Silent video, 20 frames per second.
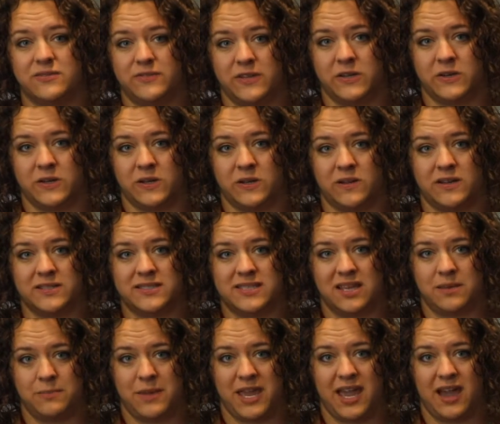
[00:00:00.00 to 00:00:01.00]
of hearing loss
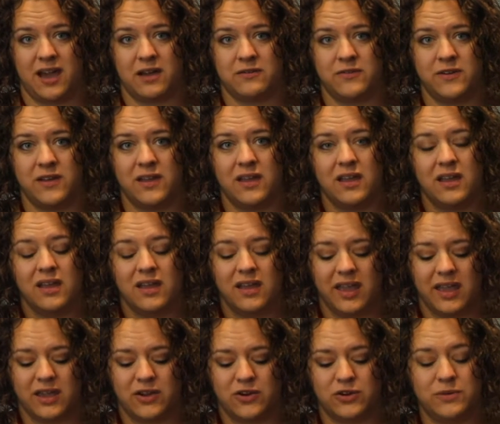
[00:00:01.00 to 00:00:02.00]
they may have.
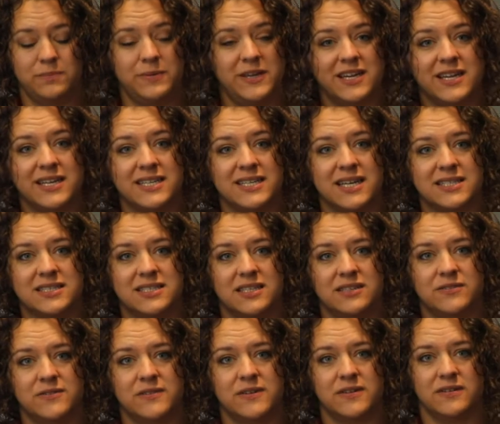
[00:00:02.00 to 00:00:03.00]
It could be
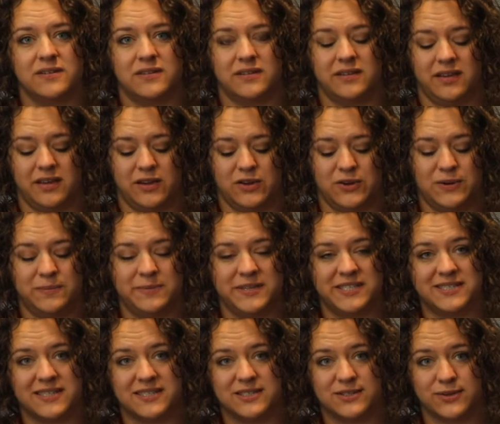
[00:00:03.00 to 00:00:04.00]
conductive, it could be
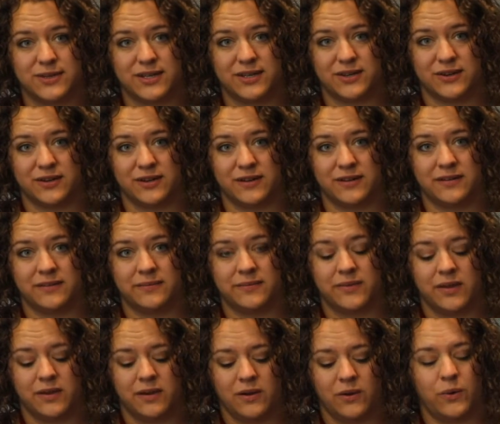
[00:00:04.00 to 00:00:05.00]
sensory neural,
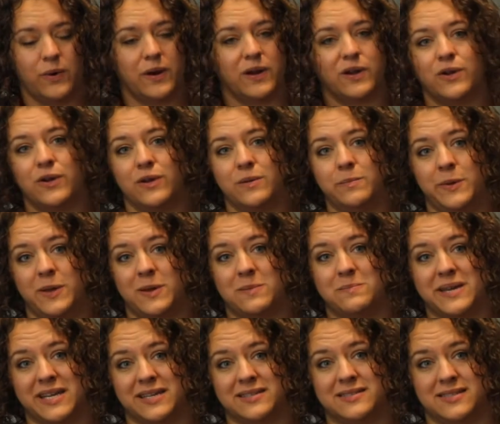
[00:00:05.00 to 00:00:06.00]
or it could be a
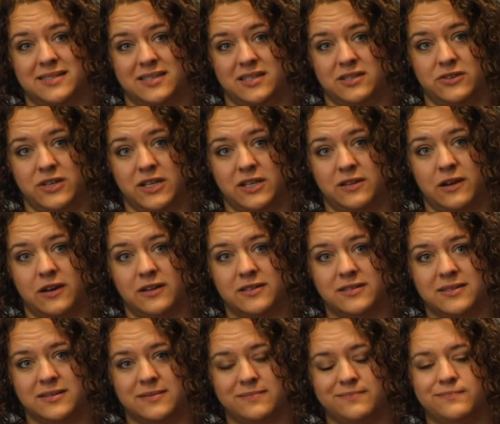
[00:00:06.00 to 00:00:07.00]
mixed hearing
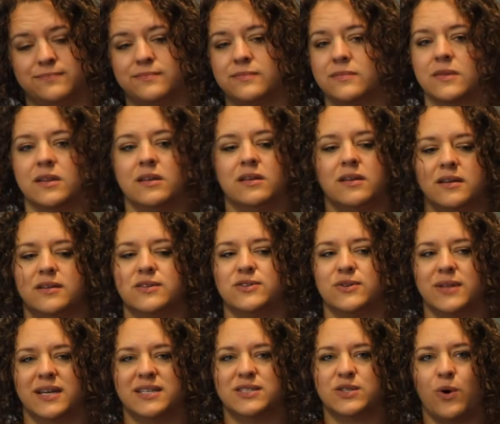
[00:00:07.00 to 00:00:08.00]
loss.
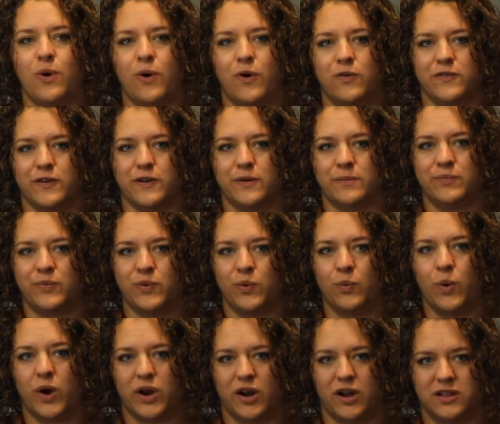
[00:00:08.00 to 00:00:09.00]
So let's go over
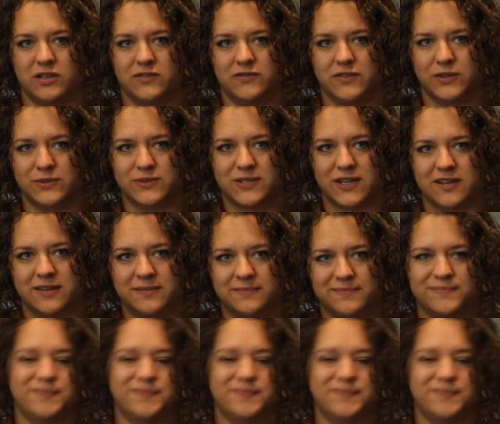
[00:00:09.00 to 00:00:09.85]
what all of those are.